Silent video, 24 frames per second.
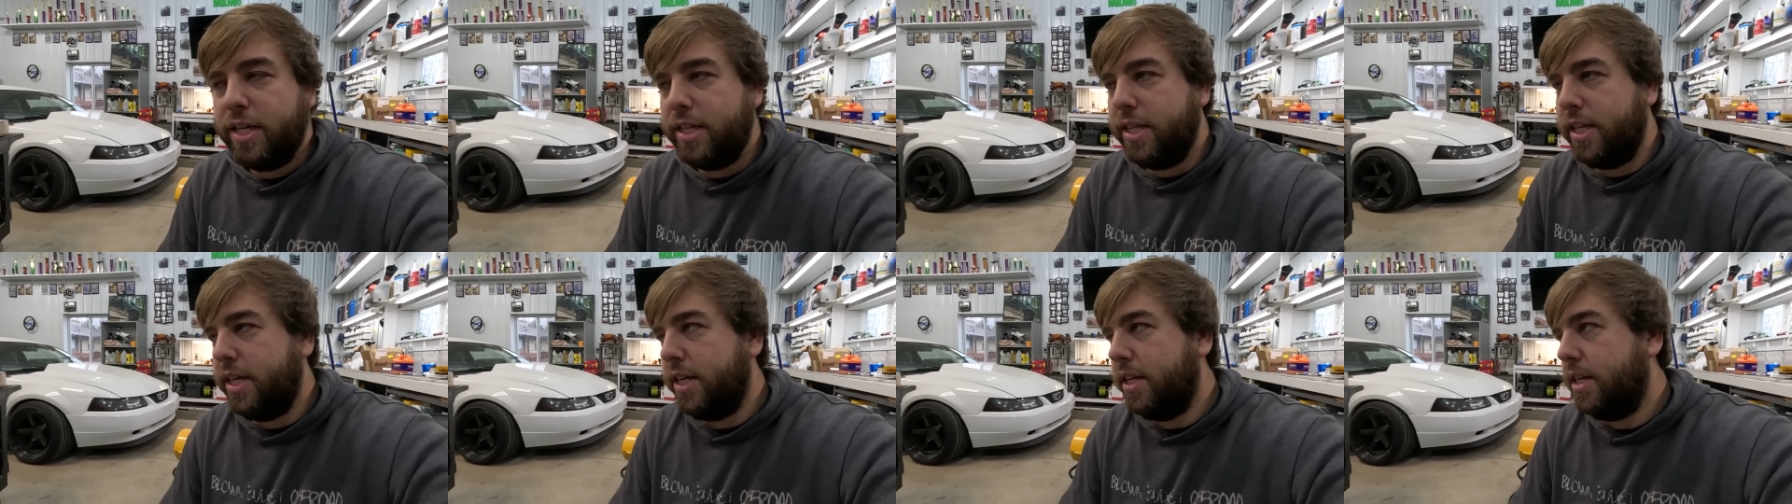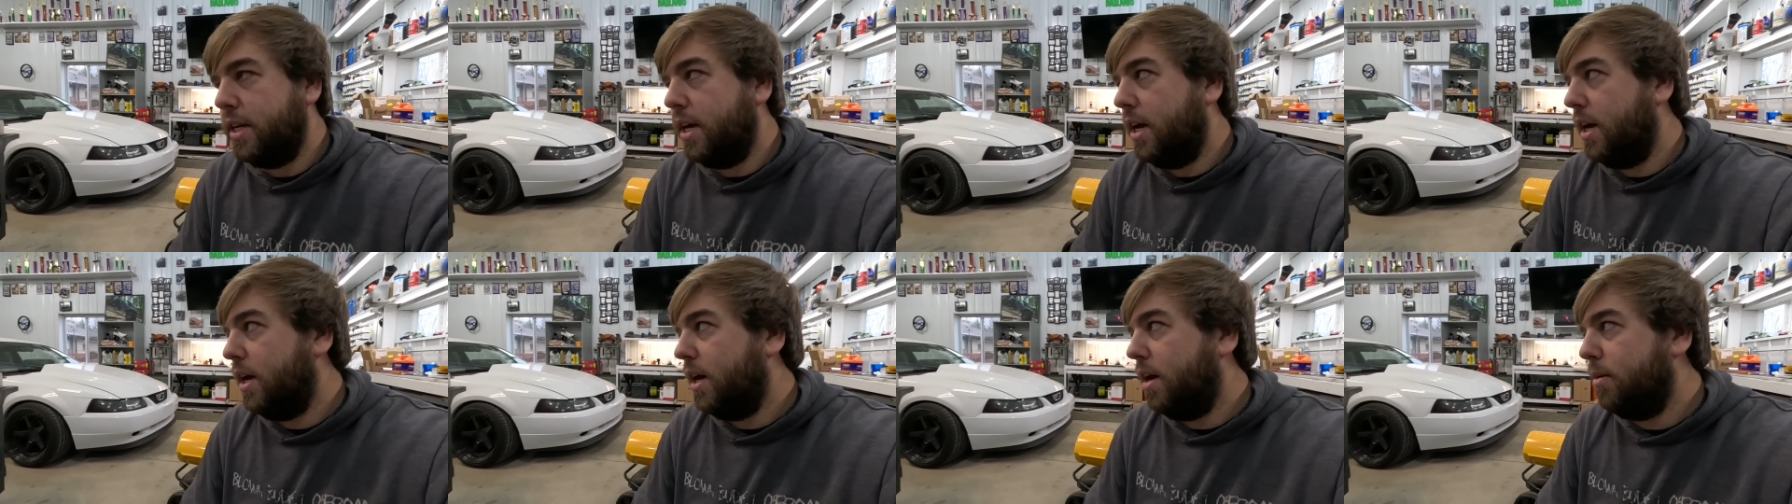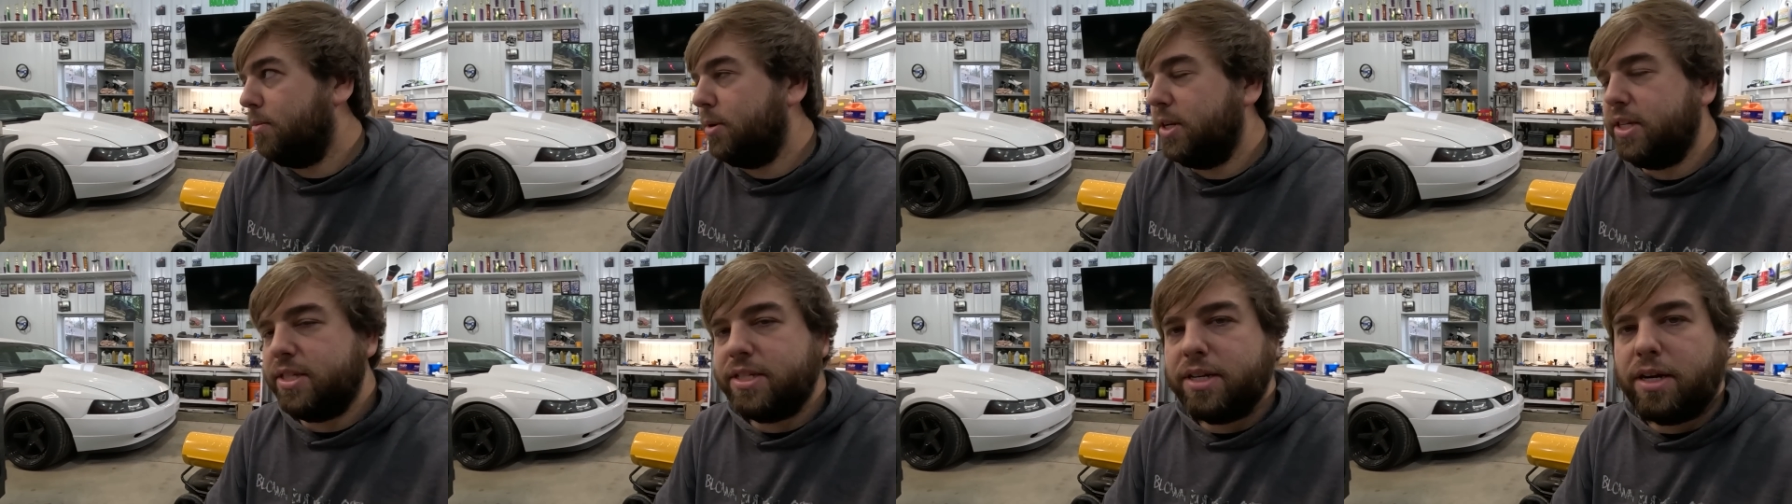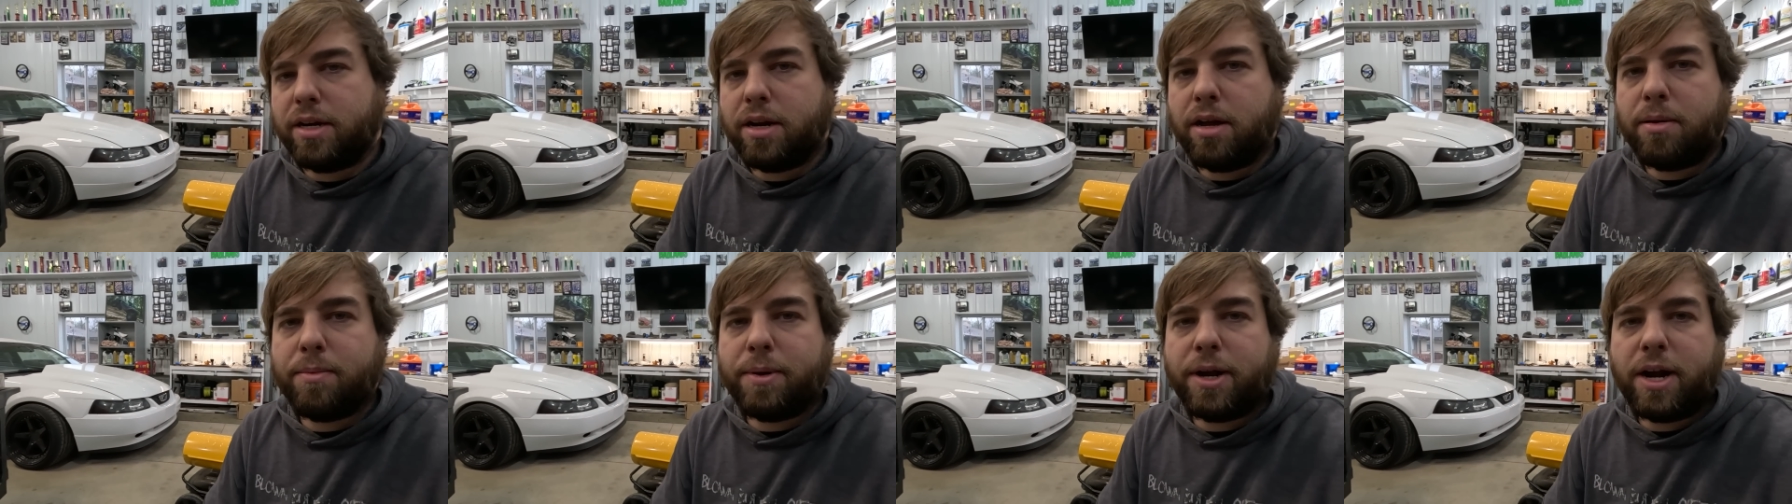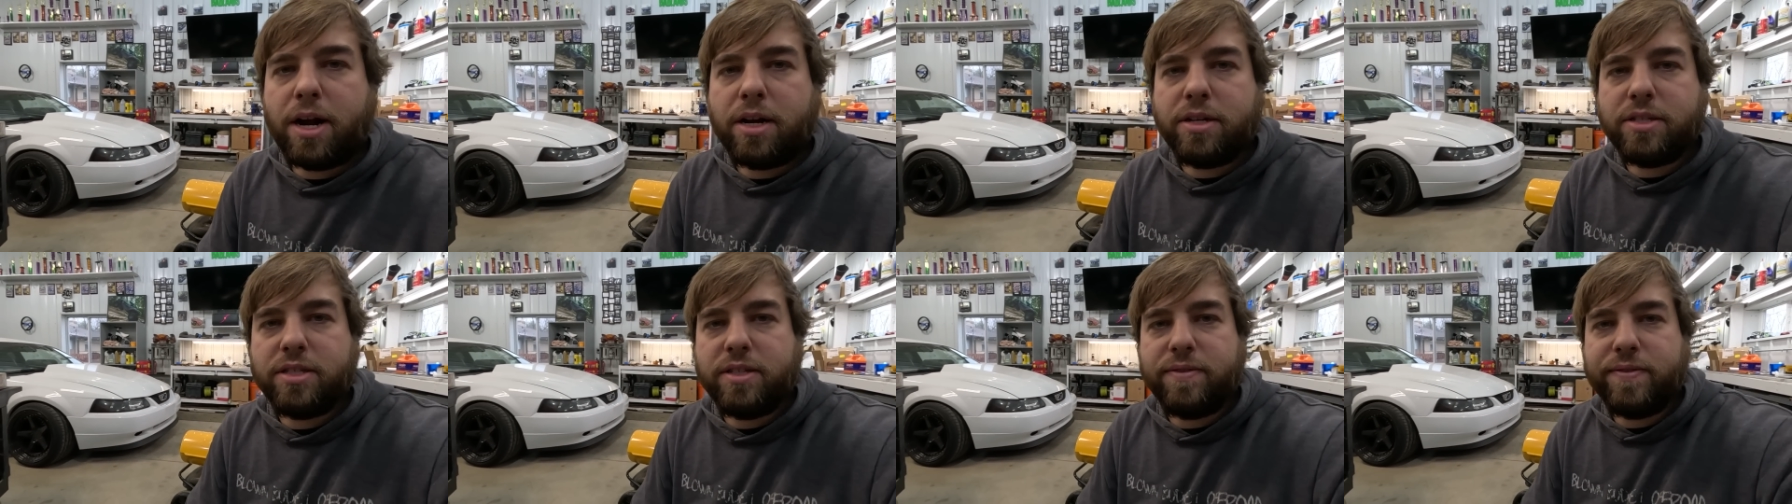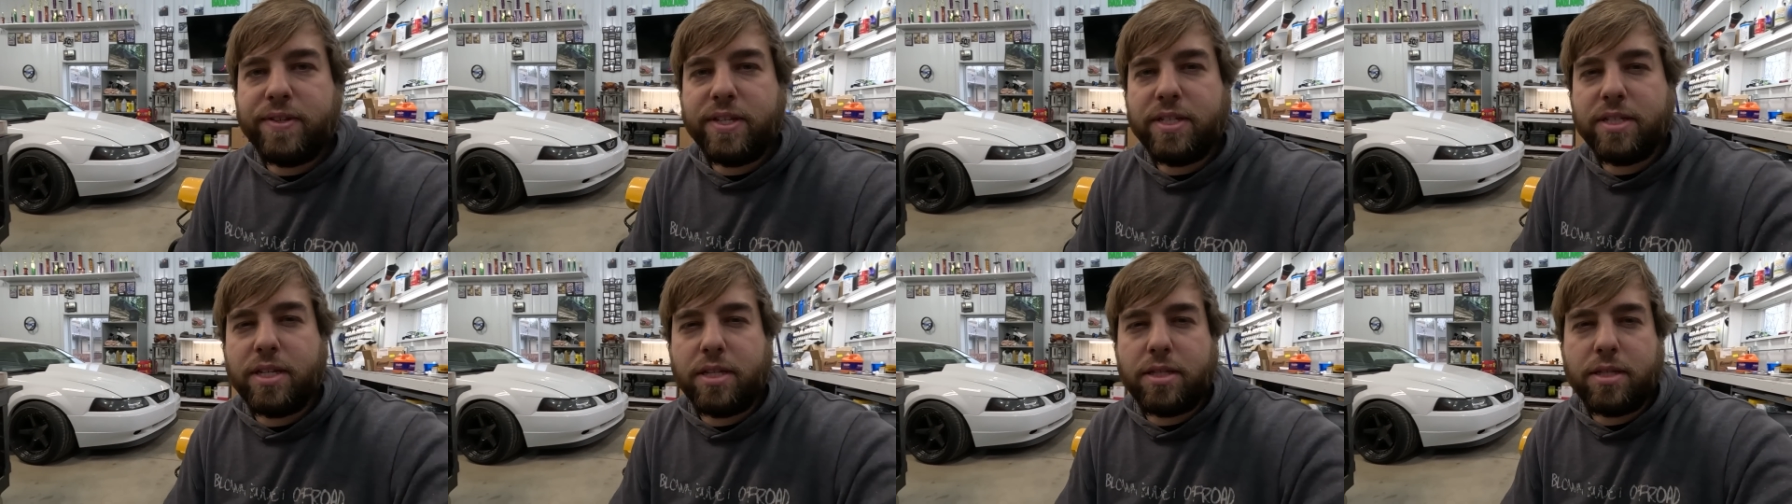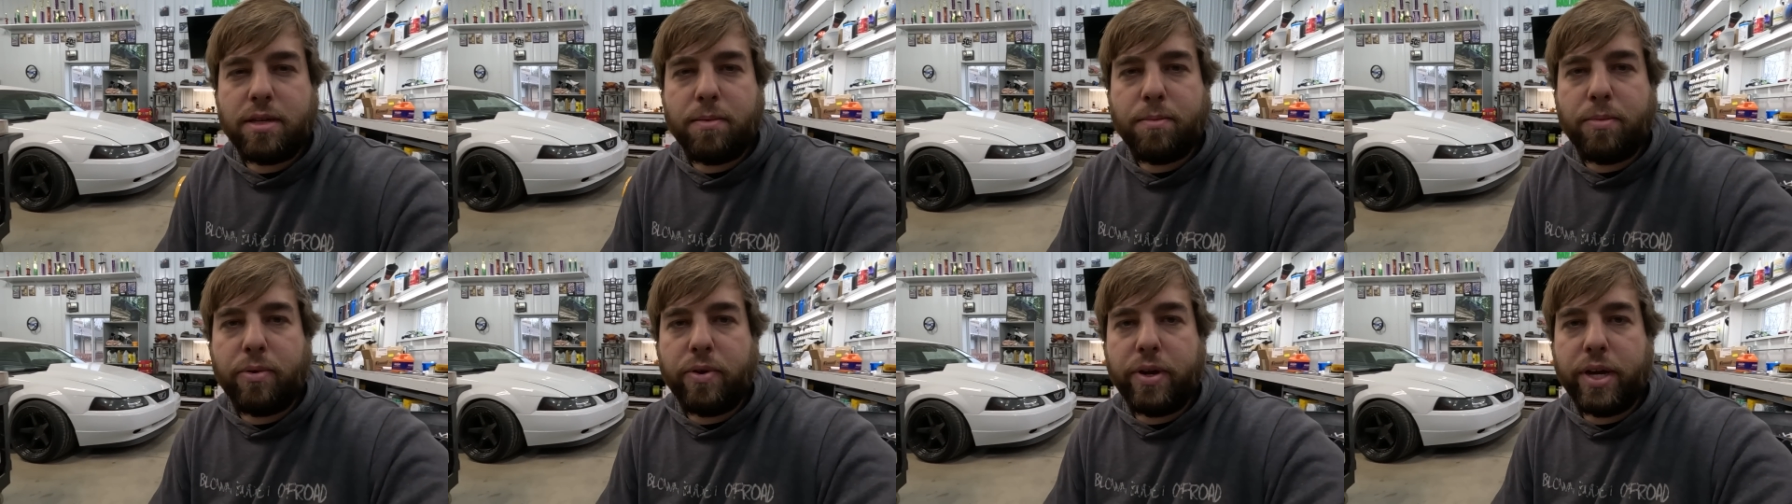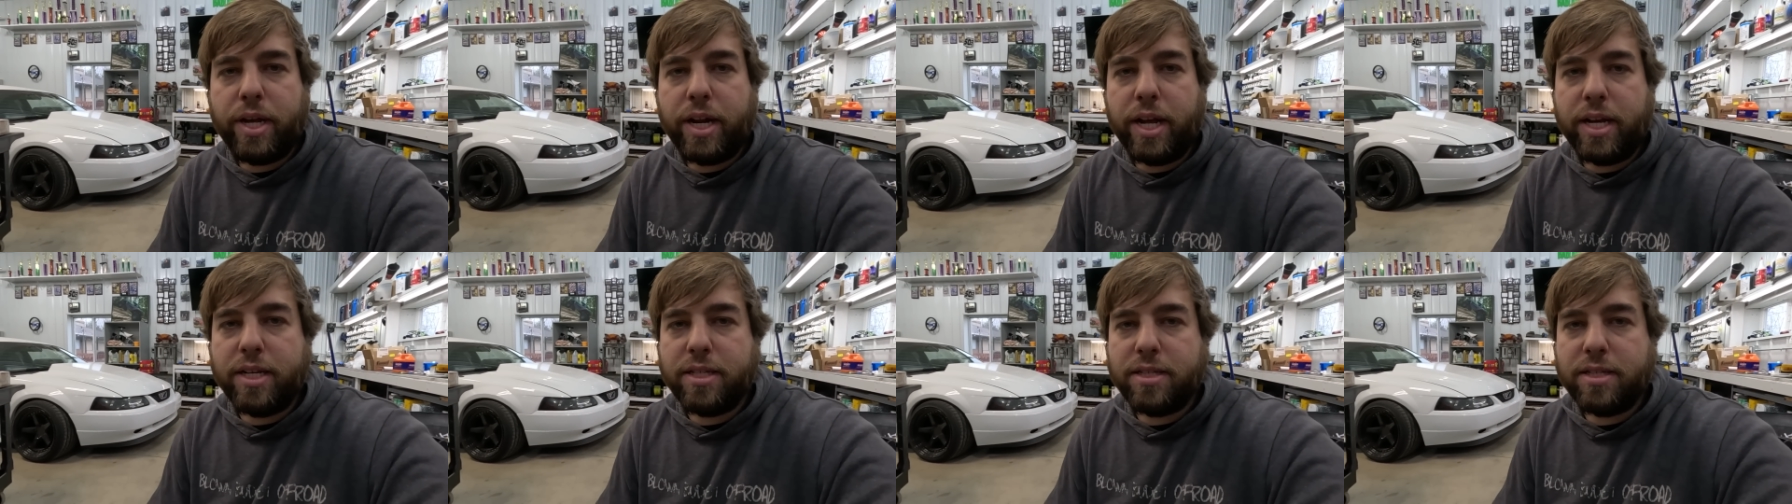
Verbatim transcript: and then uh, I'm gonna tear down my RCVs at some point.